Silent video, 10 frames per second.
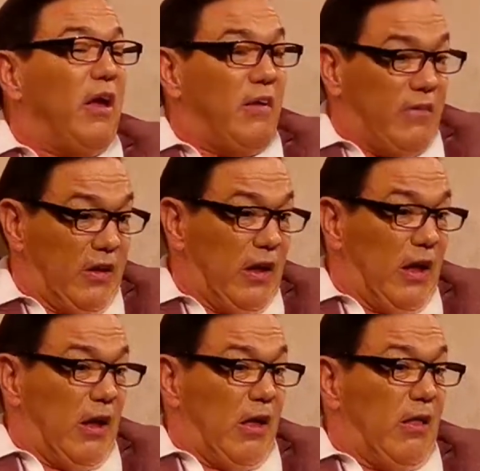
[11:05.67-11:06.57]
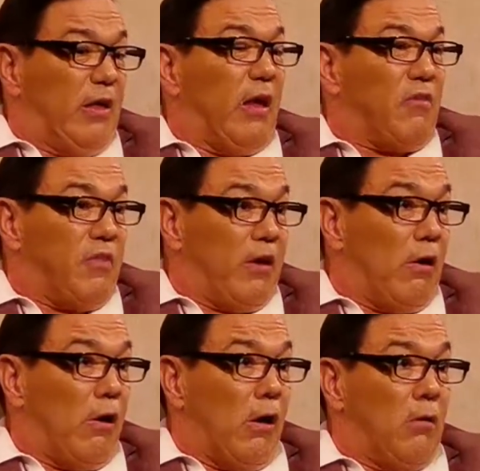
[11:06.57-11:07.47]
He said, yes, they
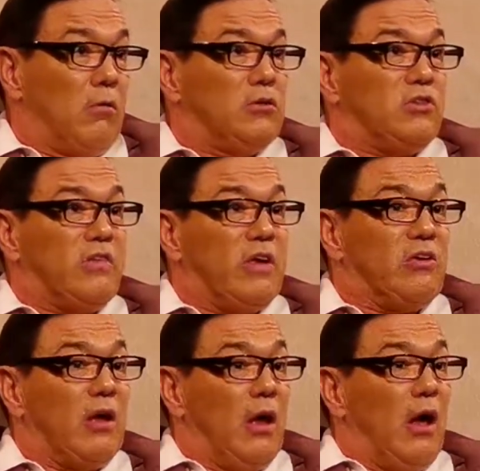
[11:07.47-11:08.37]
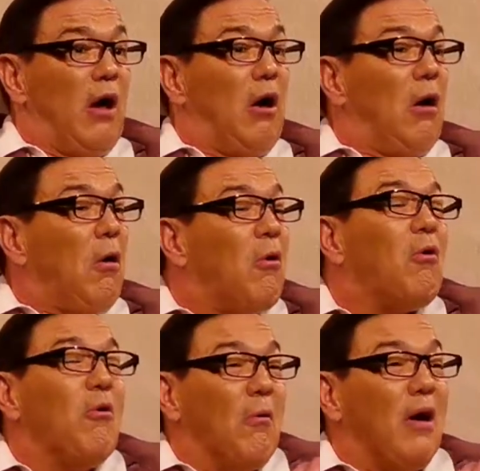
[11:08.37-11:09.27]
are. She said,
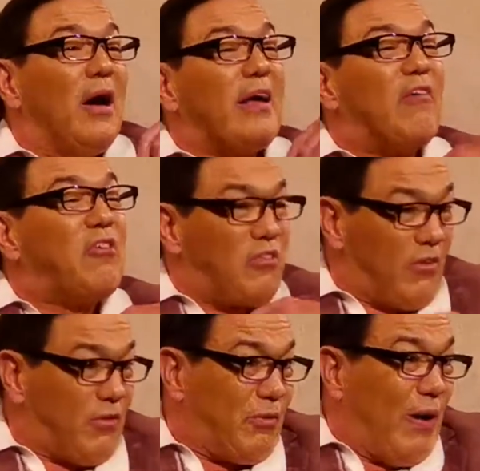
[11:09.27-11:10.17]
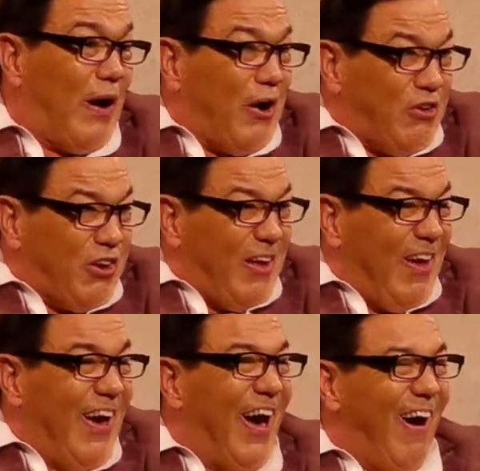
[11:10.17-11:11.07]
oh, give us a squirt.
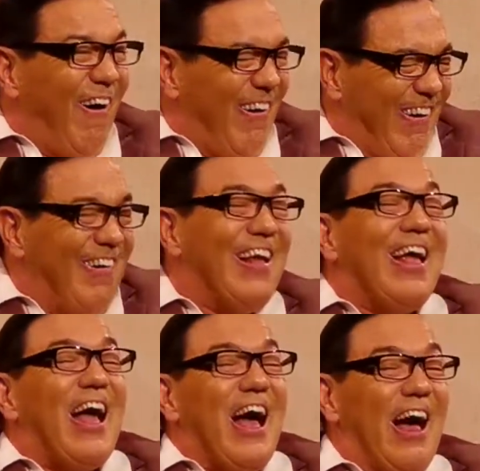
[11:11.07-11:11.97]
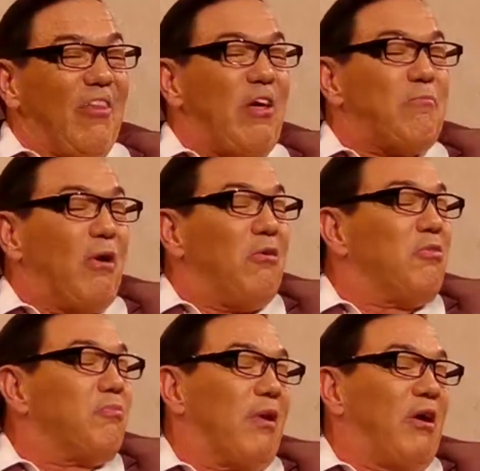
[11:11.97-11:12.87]
And they
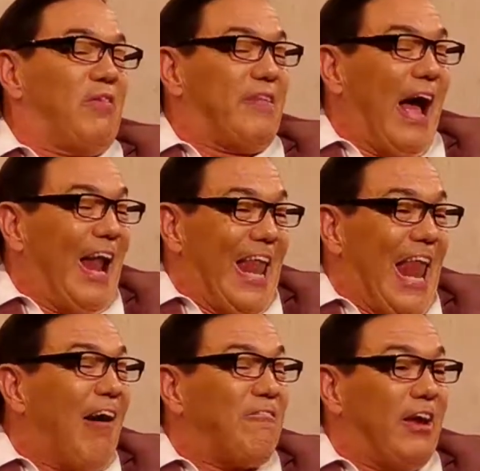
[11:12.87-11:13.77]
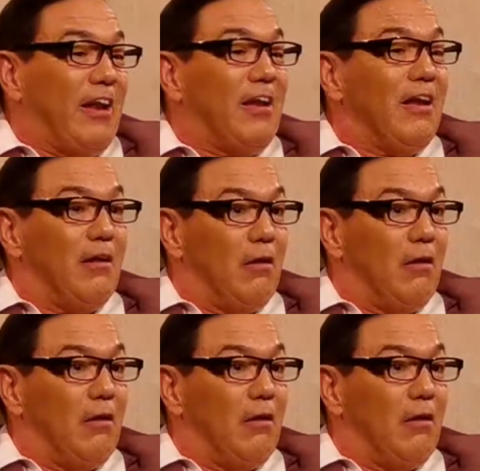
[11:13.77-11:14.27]
both burst out laughing.